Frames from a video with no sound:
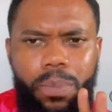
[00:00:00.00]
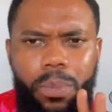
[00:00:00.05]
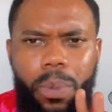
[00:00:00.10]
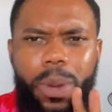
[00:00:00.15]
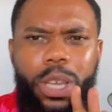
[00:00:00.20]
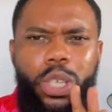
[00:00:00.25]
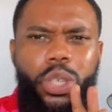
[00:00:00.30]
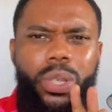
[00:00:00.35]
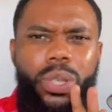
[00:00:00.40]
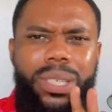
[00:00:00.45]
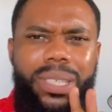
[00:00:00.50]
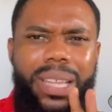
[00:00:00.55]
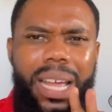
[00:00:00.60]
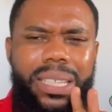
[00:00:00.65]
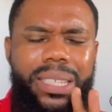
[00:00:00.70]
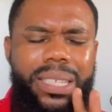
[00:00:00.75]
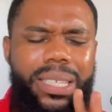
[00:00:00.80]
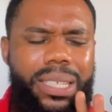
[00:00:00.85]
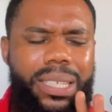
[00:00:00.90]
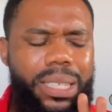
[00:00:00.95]
moment you
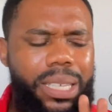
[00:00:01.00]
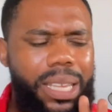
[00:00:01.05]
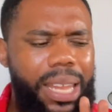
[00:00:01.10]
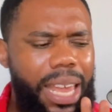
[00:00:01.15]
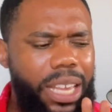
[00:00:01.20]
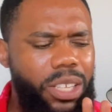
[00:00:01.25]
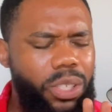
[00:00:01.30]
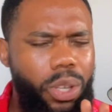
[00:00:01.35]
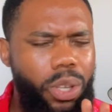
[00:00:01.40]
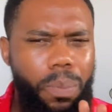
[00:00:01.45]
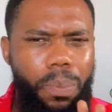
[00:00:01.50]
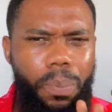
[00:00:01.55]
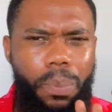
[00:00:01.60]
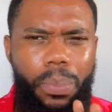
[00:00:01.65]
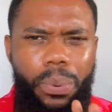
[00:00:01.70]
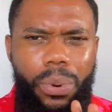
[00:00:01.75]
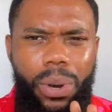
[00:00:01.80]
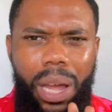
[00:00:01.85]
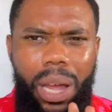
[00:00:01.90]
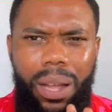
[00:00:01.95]
start to see like some
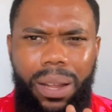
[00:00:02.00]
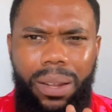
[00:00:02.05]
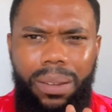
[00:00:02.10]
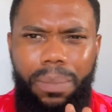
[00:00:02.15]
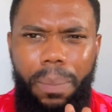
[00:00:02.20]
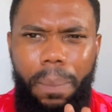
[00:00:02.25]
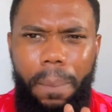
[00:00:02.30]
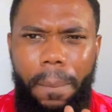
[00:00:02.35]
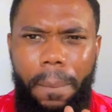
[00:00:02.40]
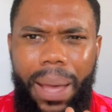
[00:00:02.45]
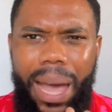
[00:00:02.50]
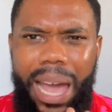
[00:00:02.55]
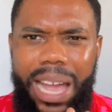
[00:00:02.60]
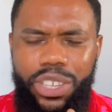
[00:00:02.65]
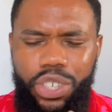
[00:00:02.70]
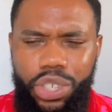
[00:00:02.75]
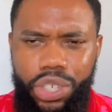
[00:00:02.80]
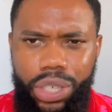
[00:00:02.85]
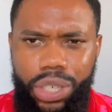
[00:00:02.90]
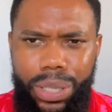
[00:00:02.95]
brown
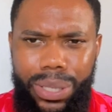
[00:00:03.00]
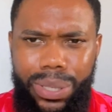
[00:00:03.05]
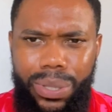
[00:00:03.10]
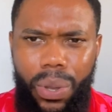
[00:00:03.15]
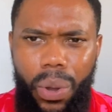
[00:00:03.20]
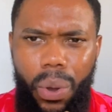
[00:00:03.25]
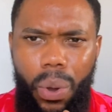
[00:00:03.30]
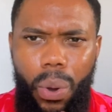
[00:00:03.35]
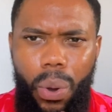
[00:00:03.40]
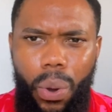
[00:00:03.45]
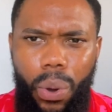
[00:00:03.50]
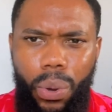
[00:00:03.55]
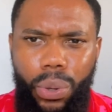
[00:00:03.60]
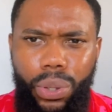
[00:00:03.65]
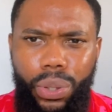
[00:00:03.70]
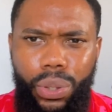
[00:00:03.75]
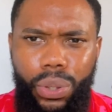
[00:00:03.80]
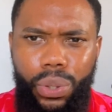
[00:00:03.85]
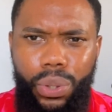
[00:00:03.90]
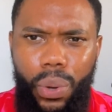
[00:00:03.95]
patches on
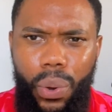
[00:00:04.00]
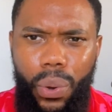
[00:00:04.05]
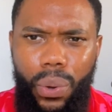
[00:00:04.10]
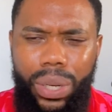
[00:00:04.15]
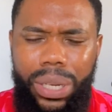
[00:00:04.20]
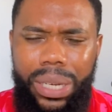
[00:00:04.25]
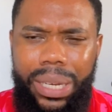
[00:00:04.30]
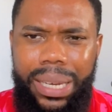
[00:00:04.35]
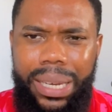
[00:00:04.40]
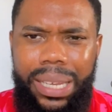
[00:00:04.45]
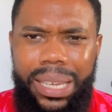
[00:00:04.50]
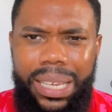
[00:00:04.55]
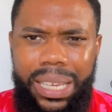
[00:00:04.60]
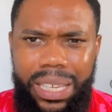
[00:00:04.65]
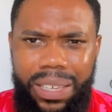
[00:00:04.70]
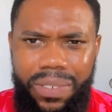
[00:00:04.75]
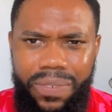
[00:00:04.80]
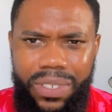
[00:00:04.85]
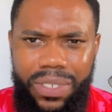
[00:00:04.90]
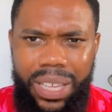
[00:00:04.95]
your
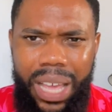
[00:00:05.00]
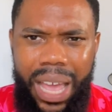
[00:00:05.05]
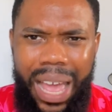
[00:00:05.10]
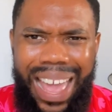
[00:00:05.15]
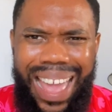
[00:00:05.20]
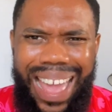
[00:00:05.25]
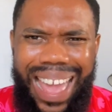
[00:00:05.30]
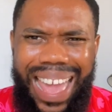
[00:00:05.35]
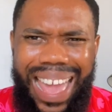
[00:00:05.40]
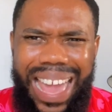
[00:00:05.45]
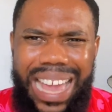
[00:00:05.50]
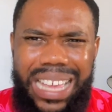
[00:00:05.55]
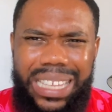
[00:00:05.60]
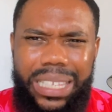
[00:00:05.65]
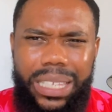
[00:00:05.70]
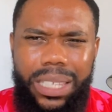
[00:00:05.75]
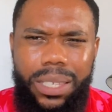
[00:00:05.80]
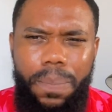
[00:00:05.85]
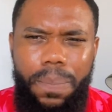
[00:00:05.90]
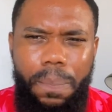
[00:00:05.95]
leaves,
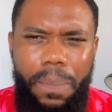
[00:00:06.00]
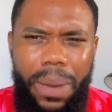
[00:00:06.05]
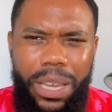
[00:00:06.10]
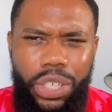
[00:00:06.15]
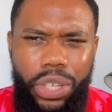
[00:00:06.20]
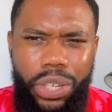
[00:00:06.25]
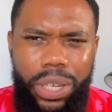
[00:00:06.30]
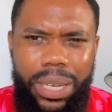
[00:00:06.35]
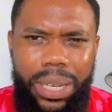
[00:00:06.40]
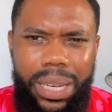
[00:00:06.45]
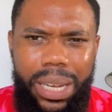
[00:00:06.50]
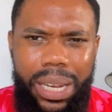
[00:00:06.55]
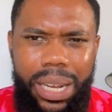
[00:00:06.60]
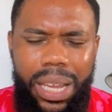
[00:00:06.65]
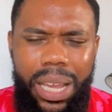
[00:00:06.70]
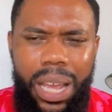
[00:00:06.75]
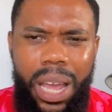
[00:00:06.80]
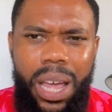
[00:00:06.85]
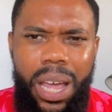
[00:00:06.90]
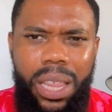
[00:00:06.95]

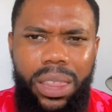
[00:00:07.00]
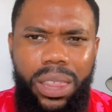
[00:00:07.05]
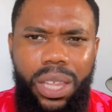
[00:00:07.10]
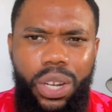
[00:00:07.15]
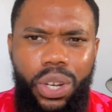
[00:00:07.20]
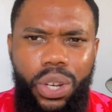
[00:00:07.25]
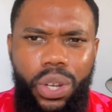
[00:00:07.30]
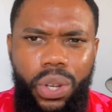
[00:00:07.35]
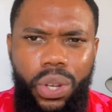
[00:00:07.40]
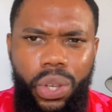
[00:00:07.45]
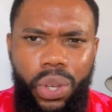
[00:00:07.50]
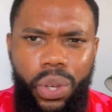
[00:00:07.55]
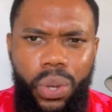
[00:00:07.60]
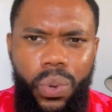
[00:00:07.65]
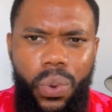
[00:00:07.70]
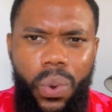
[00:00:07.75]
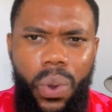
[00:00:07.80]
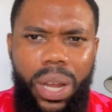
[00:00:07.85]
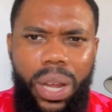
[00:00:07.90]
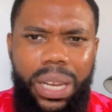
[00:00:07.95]
especially the
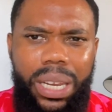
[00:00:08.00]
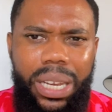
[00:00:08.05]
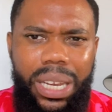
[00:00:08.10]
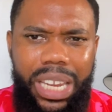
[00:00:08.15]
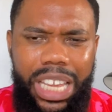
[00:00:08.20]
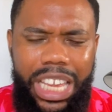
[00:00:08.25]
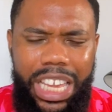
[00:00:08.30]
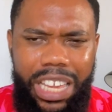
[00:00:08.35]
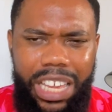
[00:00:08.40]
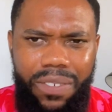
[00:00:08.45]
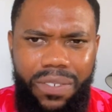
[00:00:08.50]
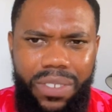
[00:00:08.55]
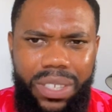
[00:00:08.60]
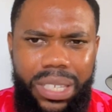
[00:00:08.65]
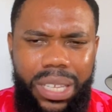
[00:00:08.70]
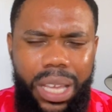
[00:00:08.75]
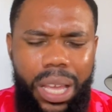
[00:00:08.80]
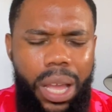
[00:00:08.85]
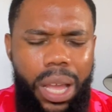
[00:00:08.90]
new leaves.